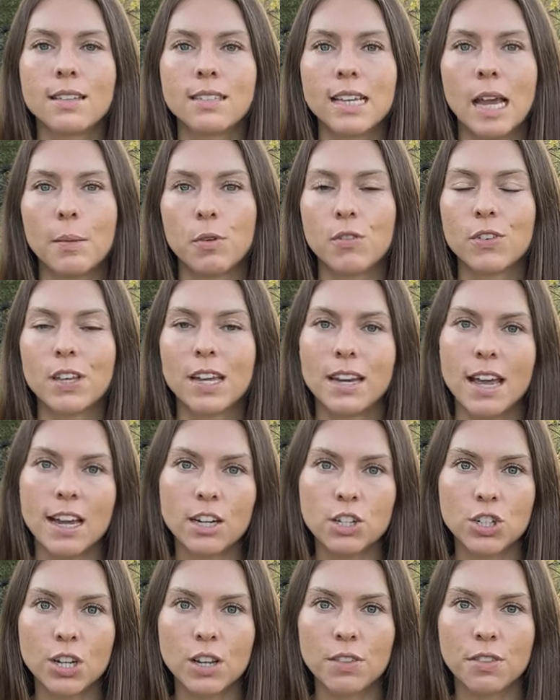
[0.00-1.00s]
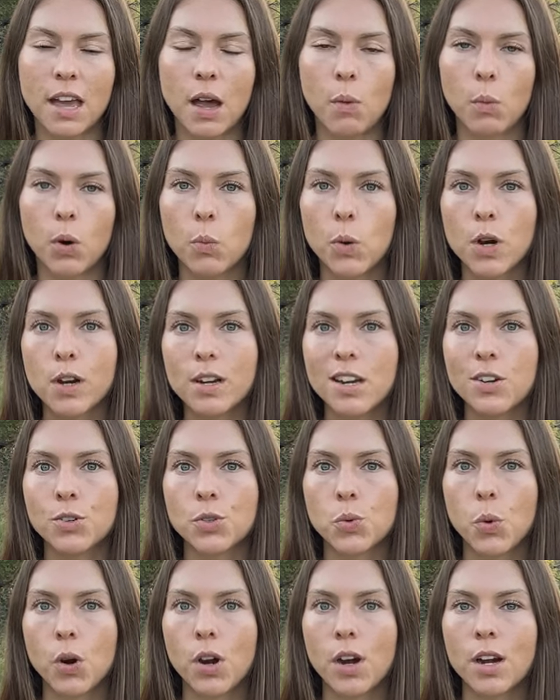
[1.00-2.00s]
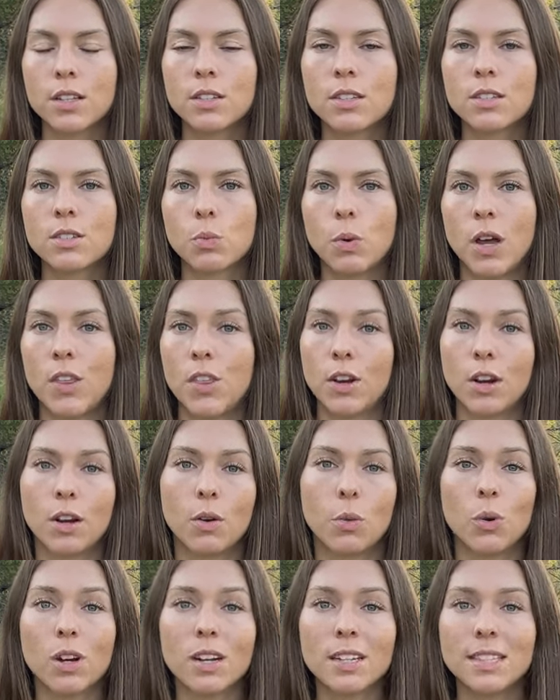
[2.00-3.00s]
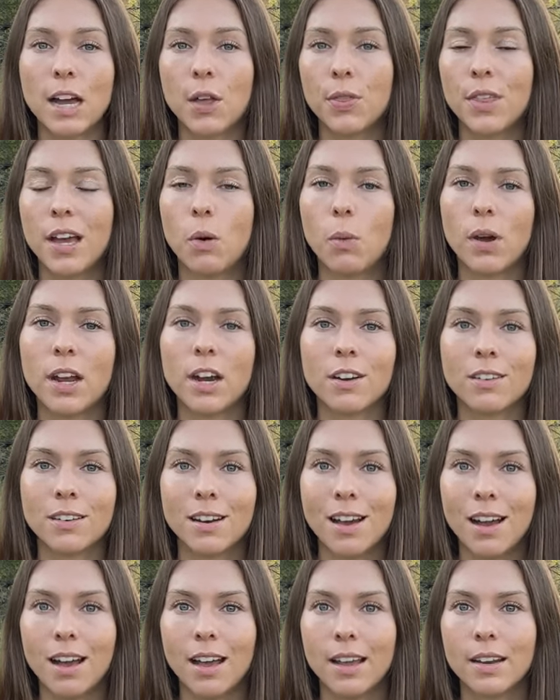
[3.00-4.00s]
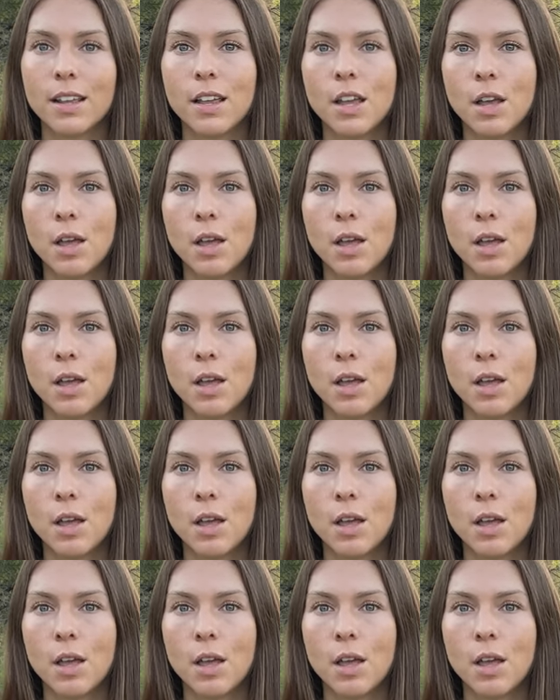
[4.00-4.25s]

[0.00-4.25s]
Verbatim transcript: type of connection that we're working towards, whether it works out that way or not.